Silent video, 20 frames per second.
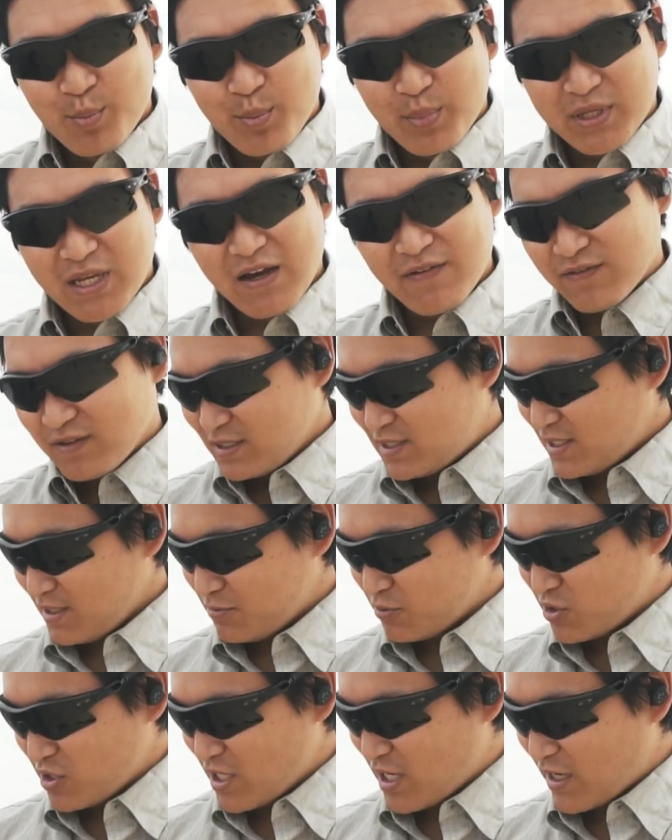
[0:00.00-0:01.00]
Definitely
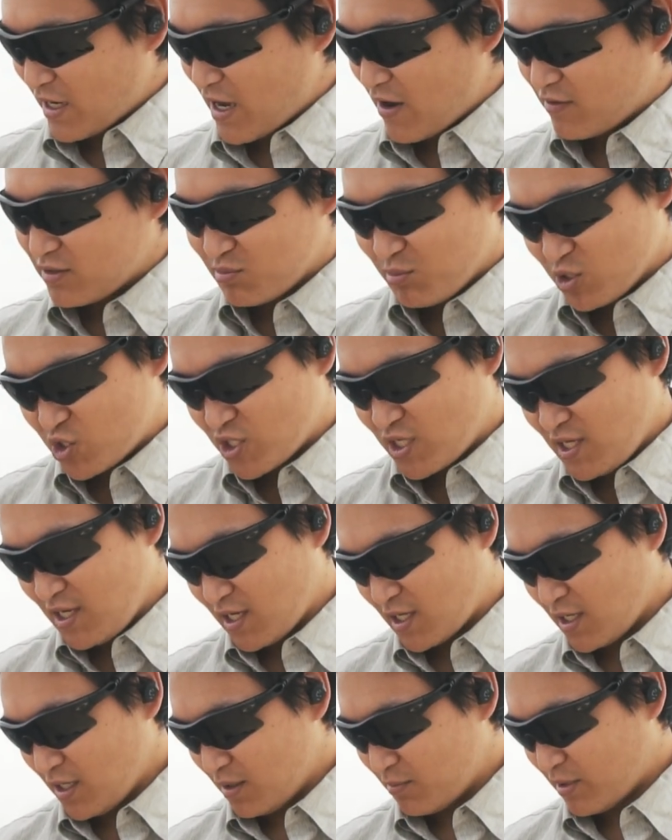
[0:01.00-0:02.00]
seems to not have as much
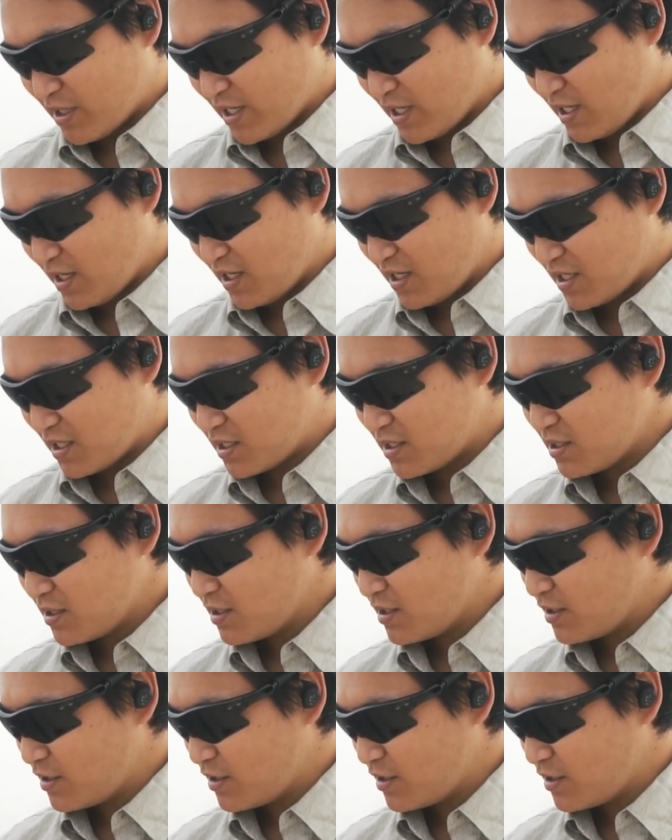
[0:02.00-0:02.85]
kick in my hand.